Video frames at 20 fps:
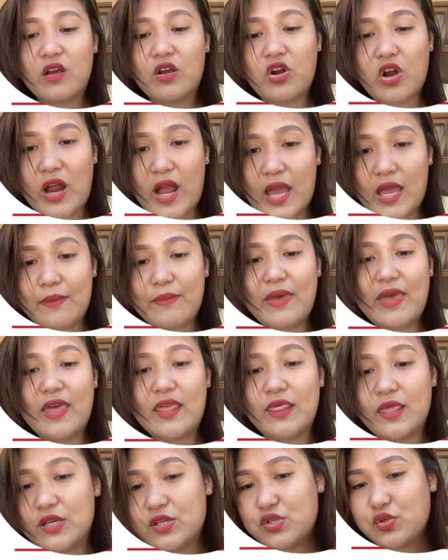crime
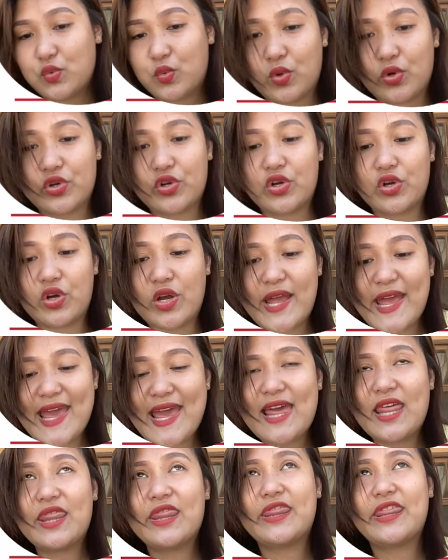and disorder,
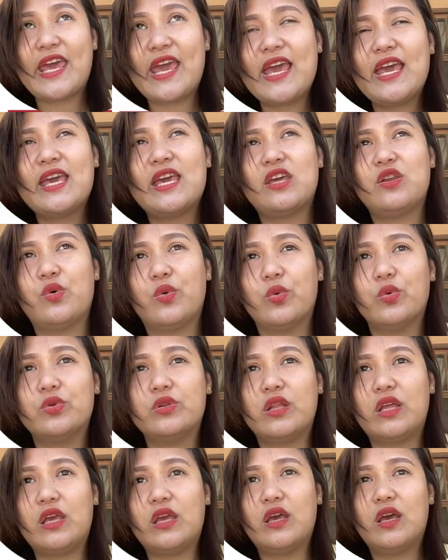and they can
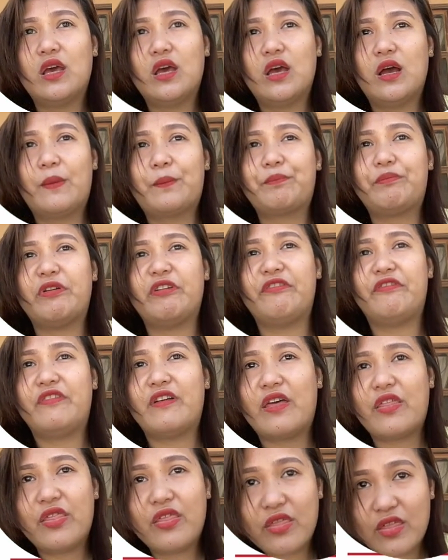only
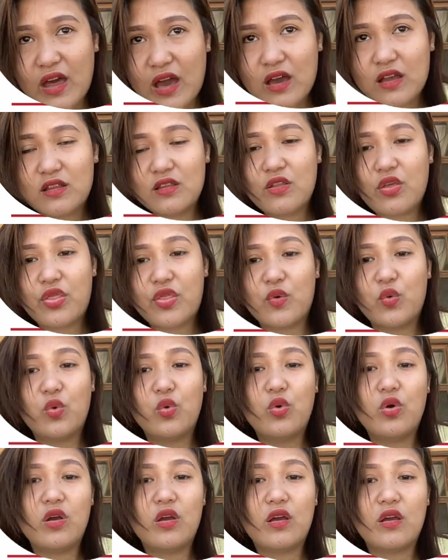prevent that
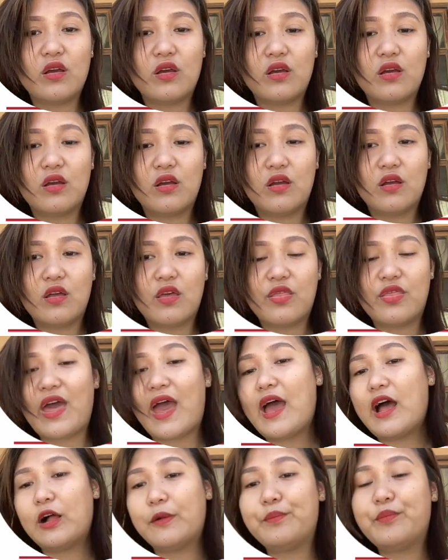through the
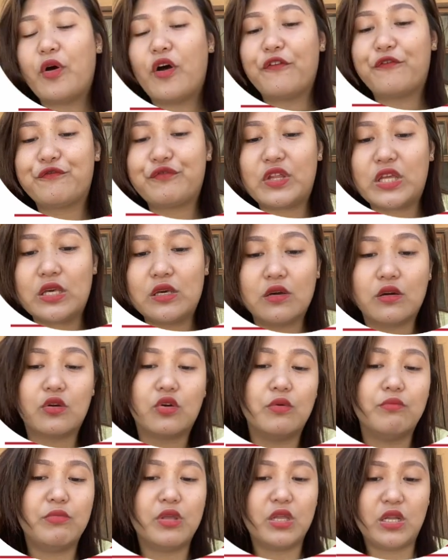help of the
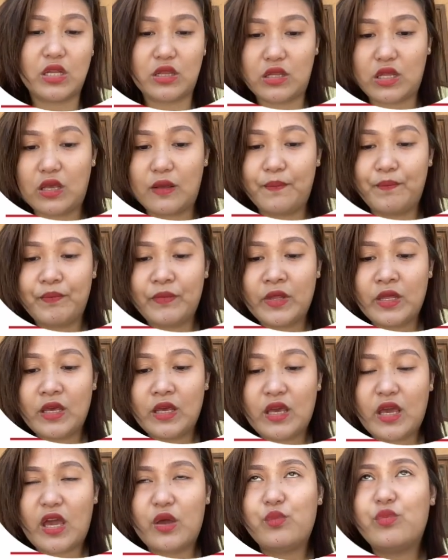community.
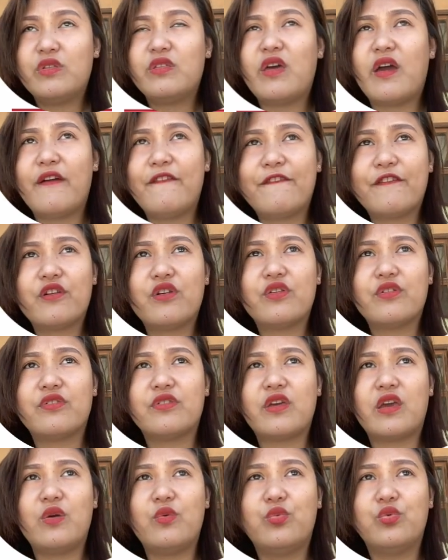And whenever
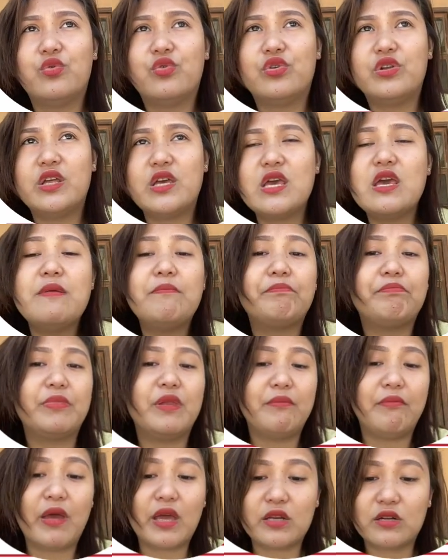they would
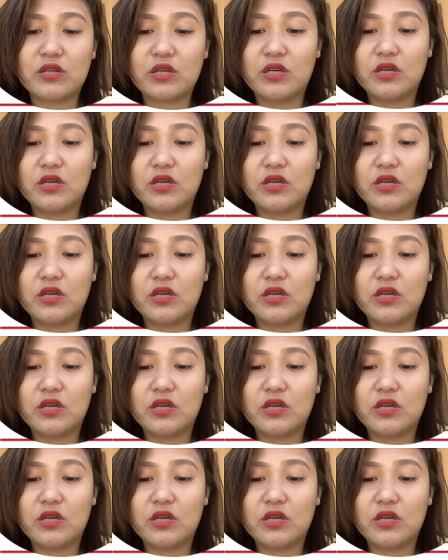implement